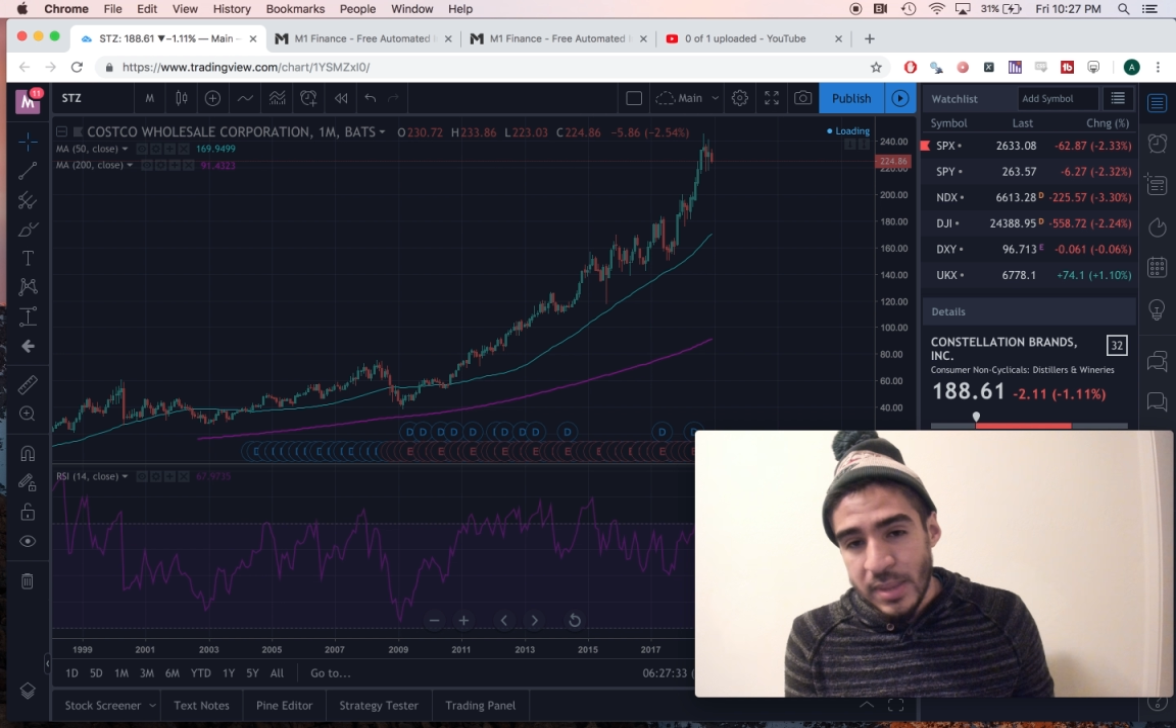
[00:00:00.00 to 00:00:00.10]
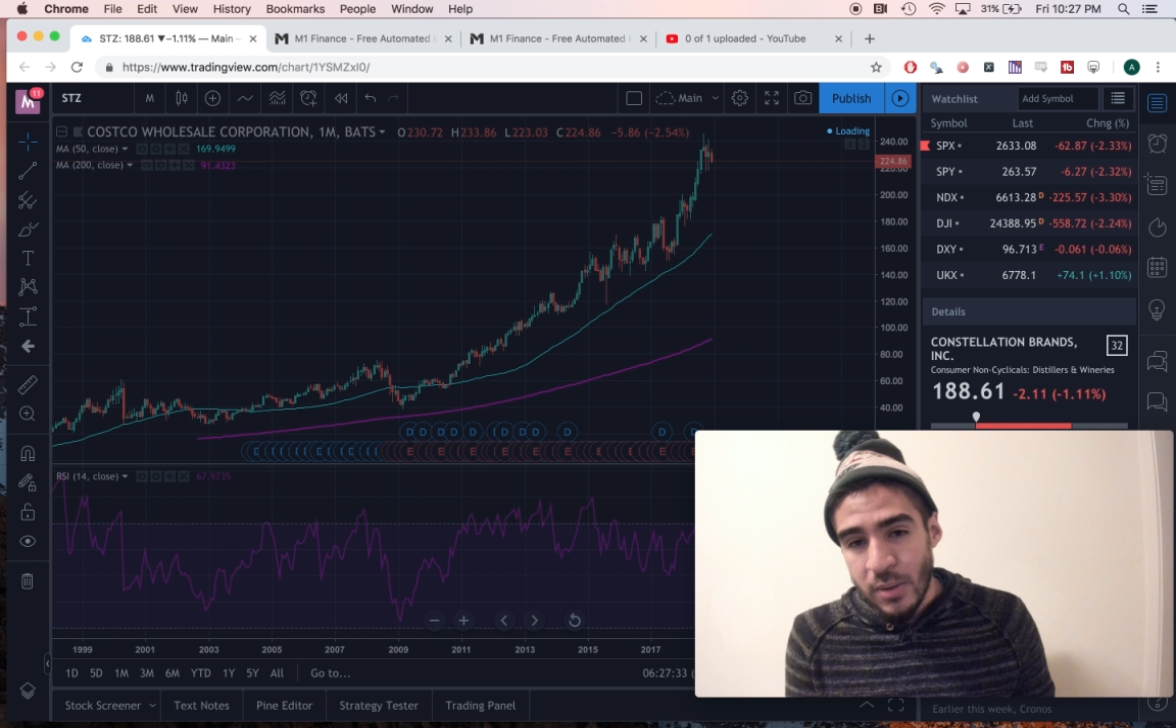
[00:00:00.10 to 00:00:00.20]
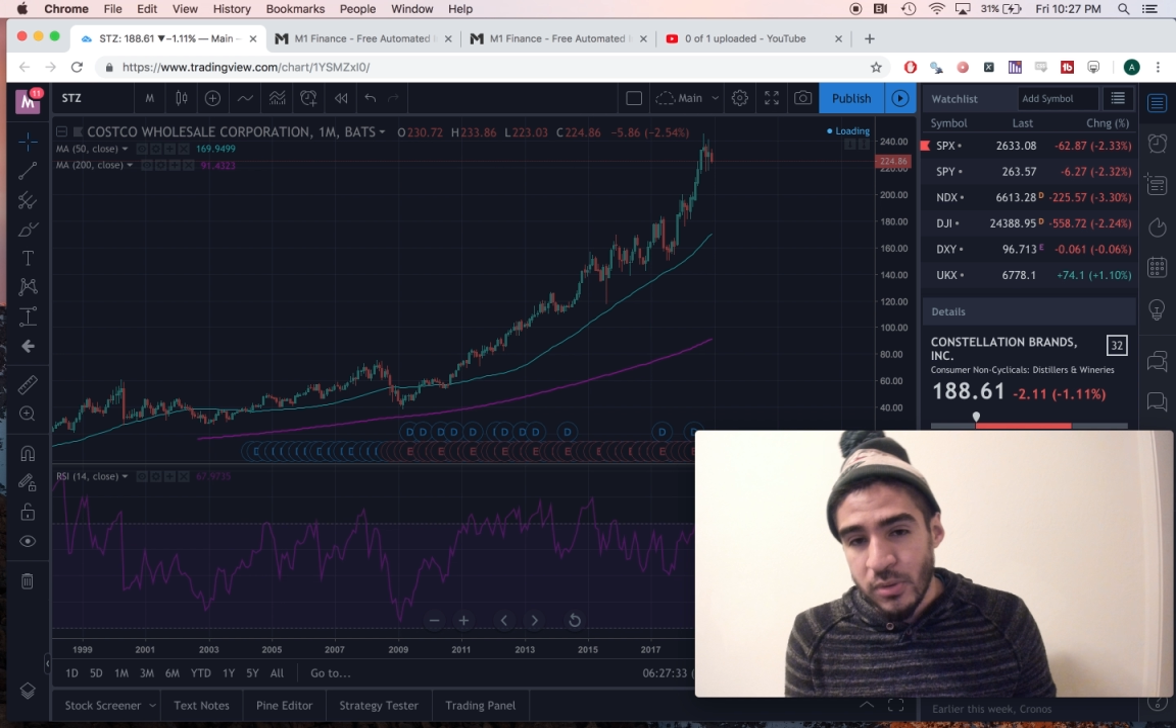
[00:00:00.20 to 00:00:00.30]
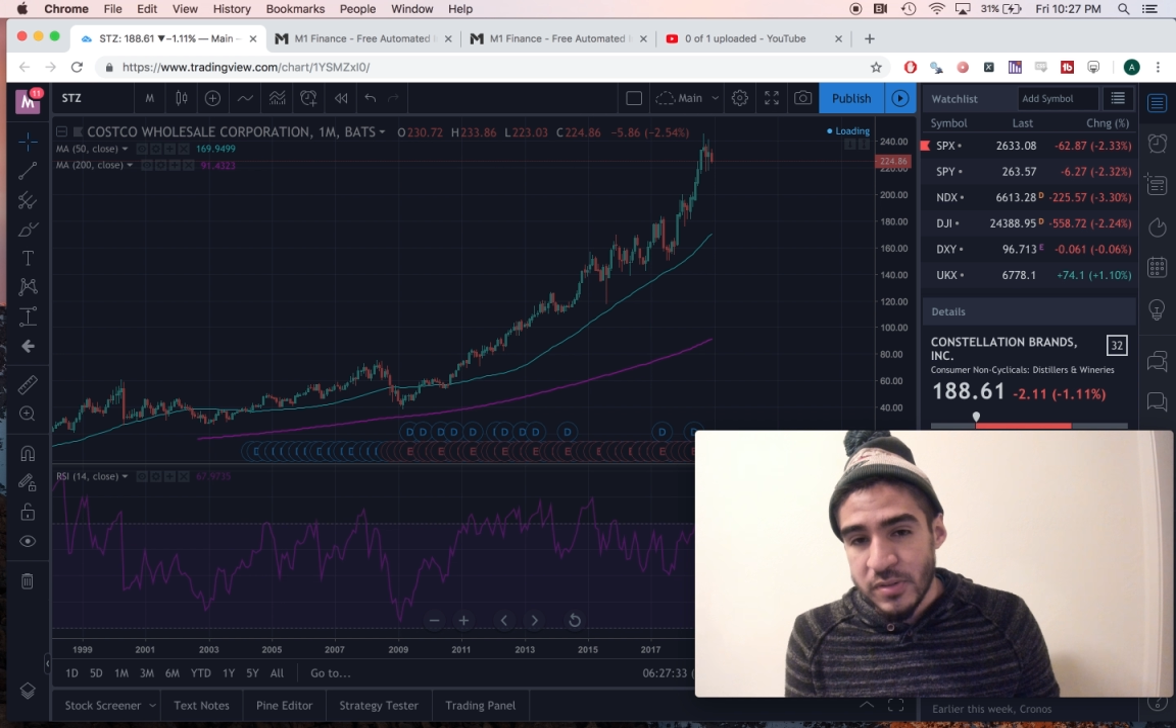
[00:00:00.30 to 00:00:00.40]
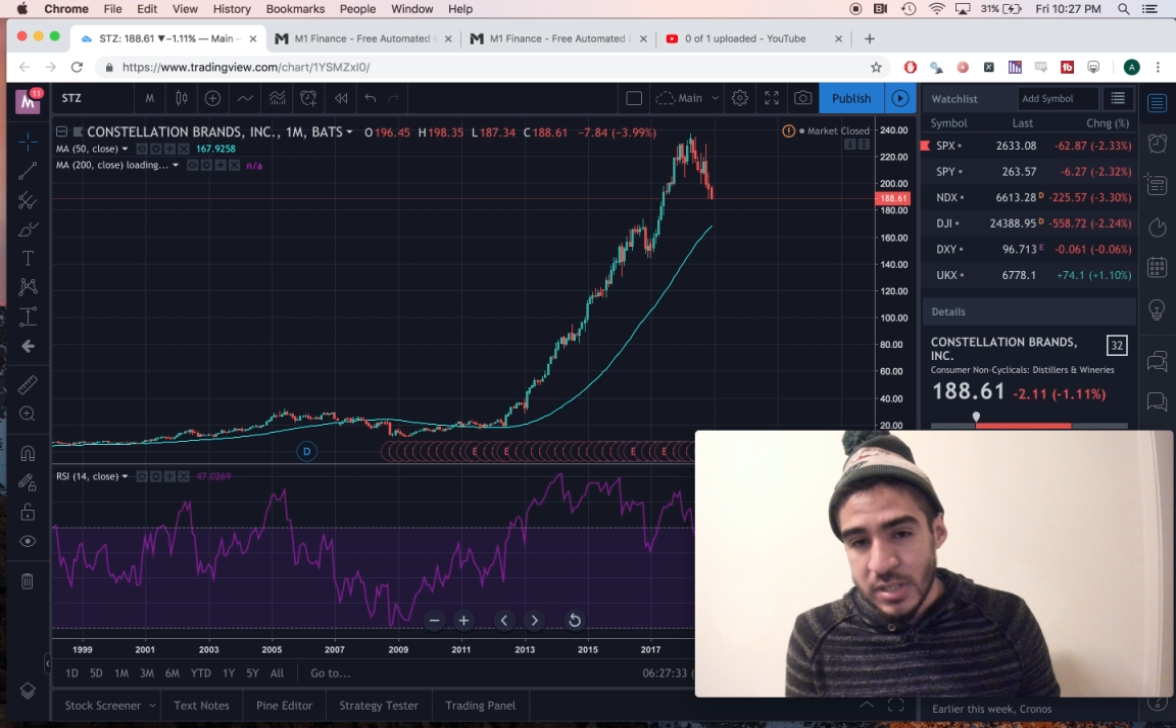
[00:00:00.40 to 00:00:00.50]
that
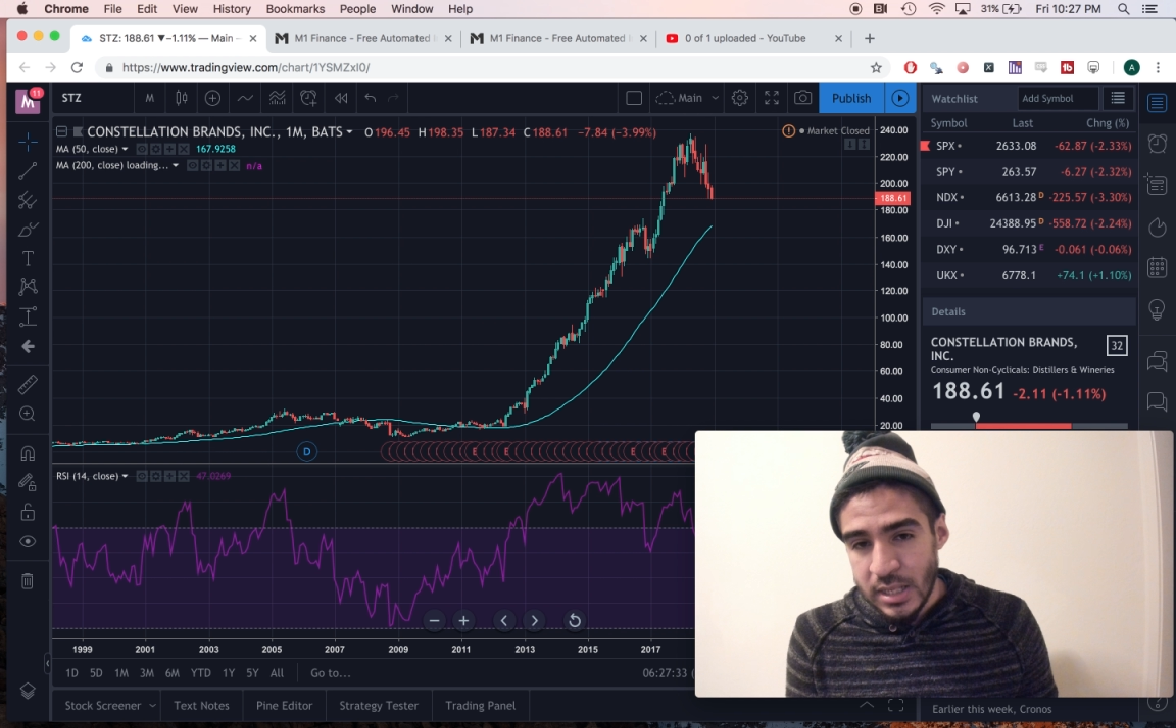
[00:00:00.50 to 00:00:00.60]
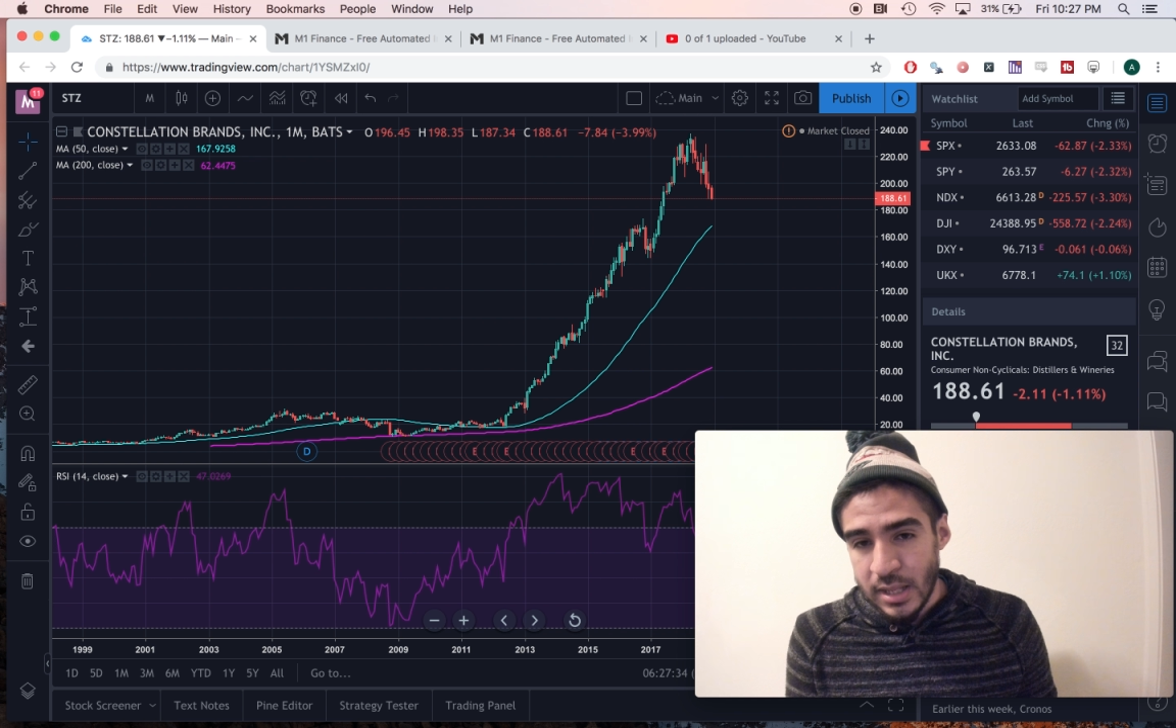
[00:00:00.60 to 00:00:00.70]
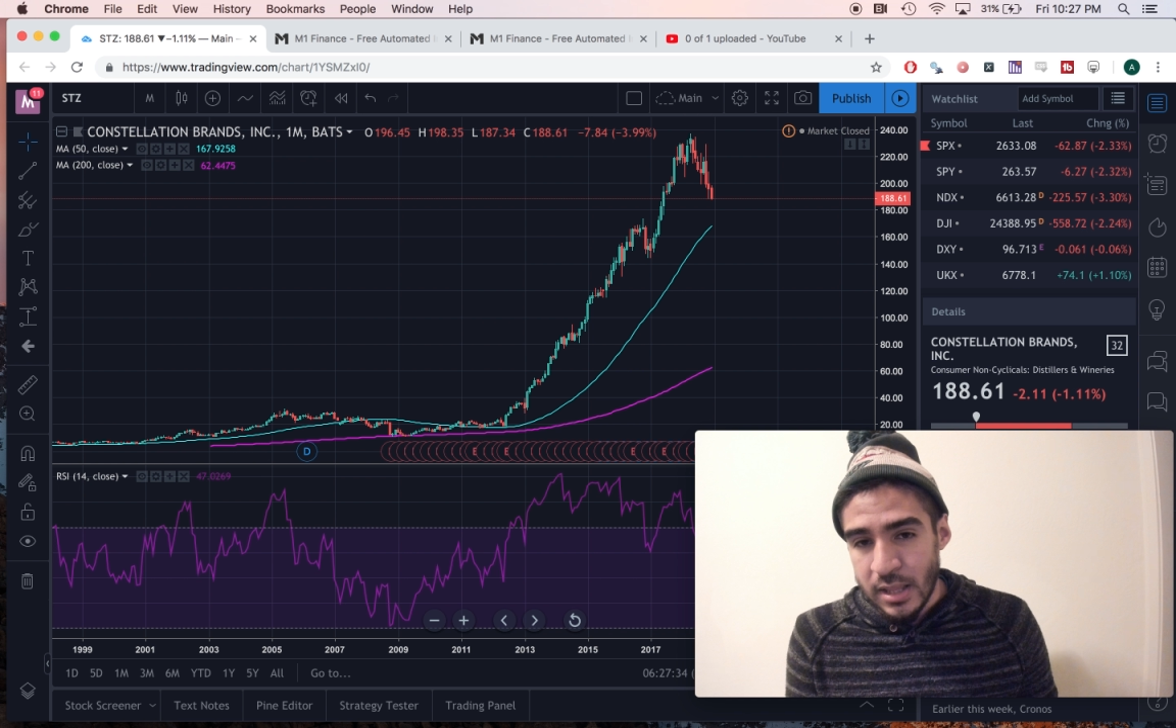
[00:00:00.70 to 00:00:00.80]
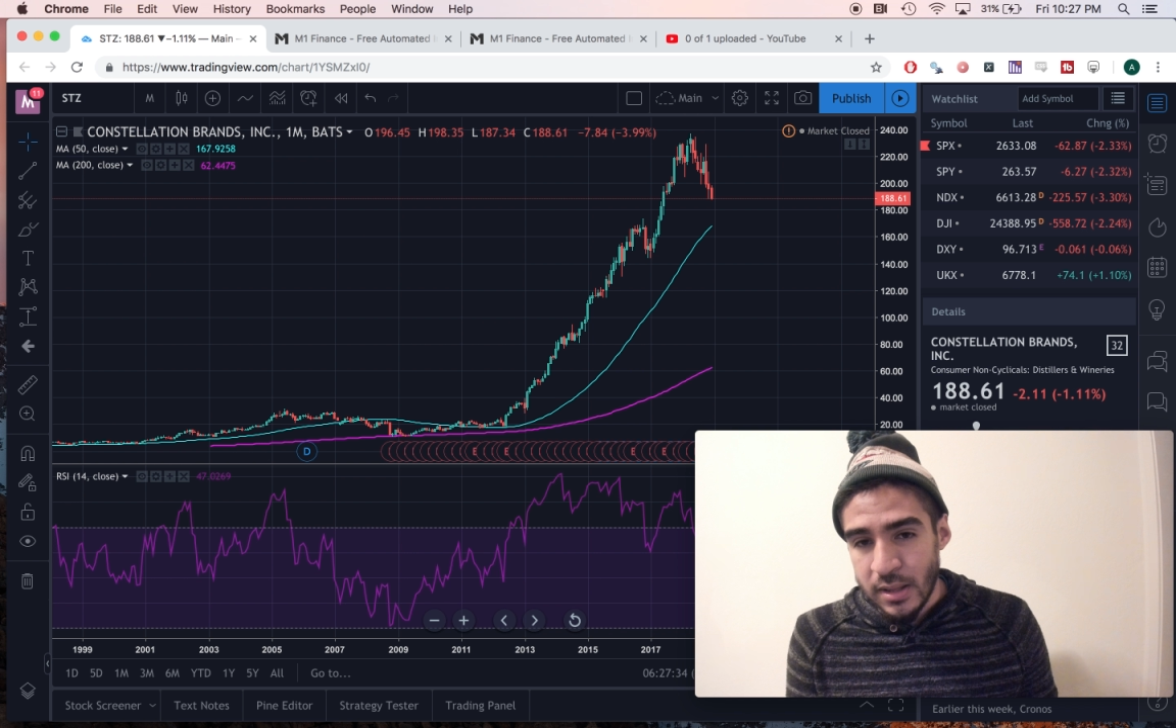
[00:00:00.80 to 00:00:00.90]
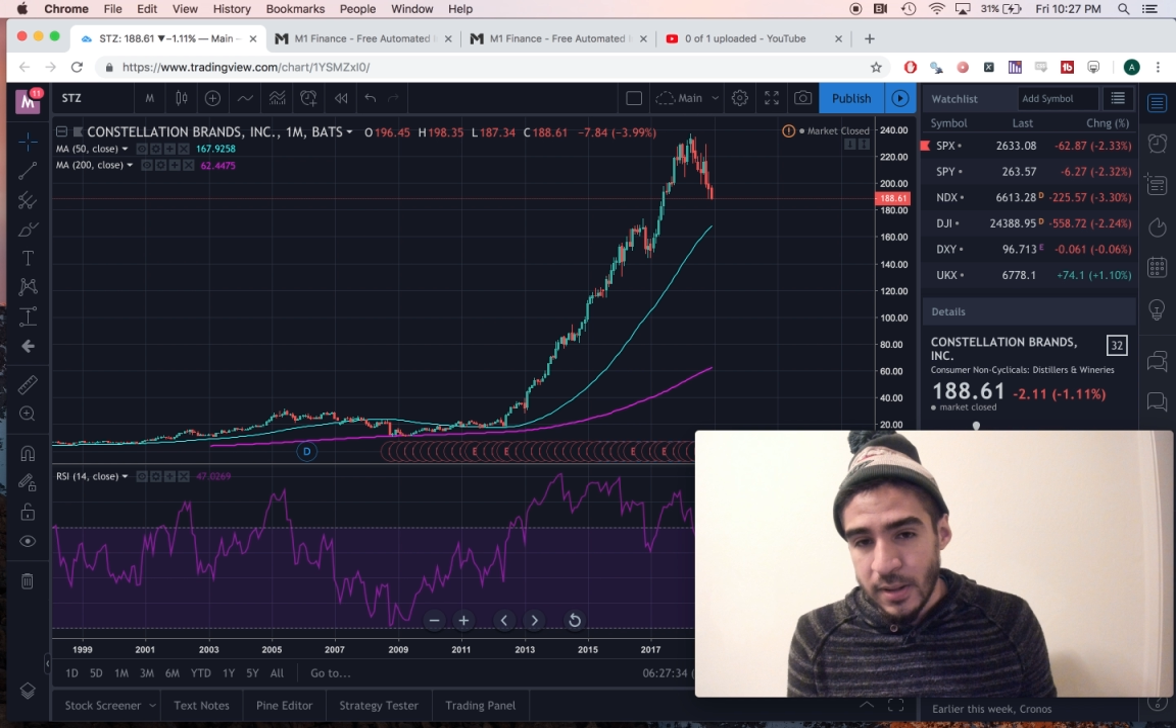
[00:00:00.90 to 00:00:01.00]
we've seen
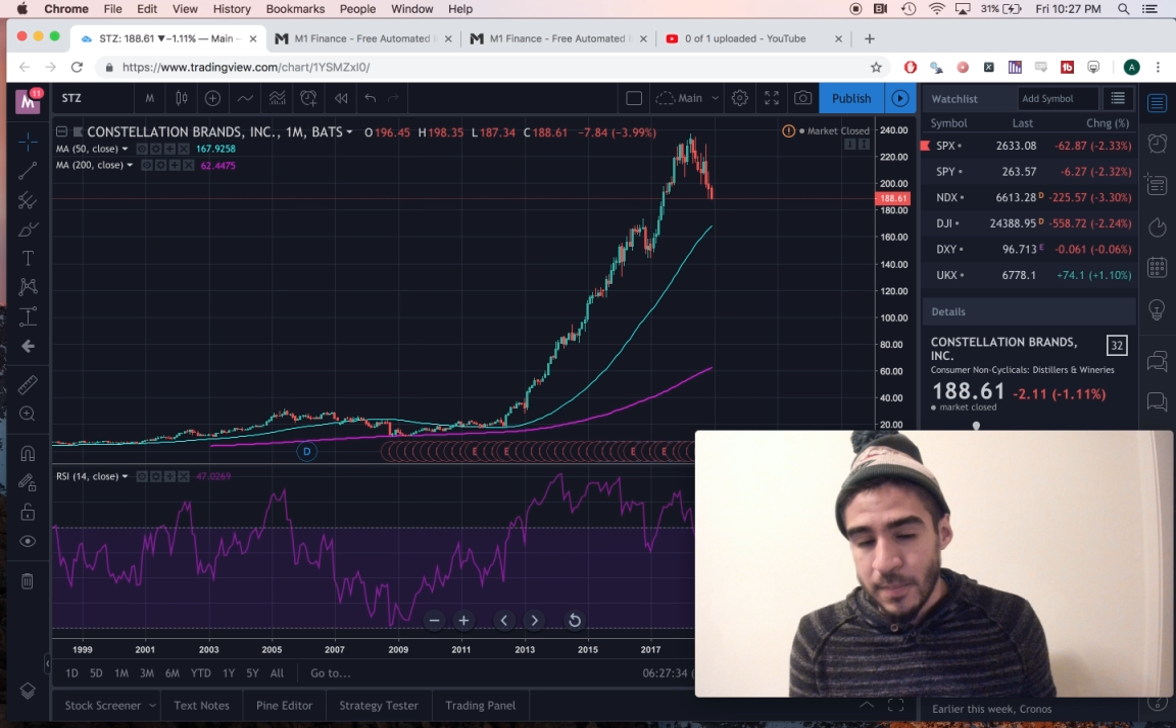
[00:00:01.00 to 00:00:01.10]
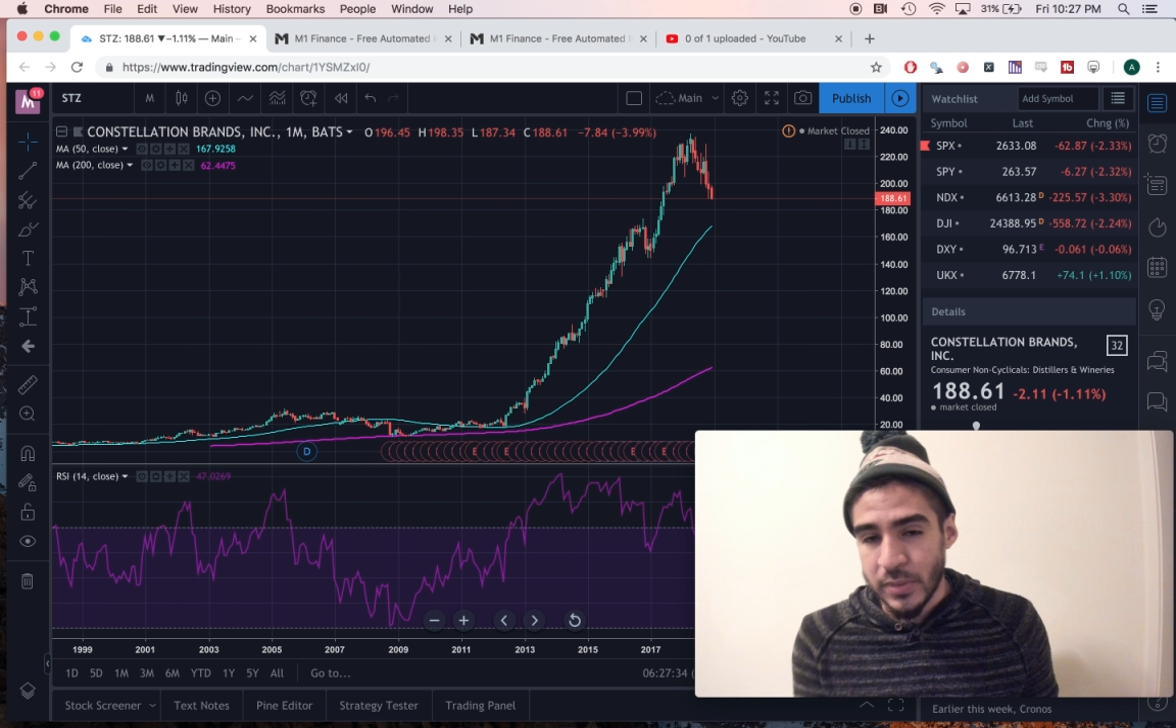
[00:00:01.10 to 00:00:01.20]
lately.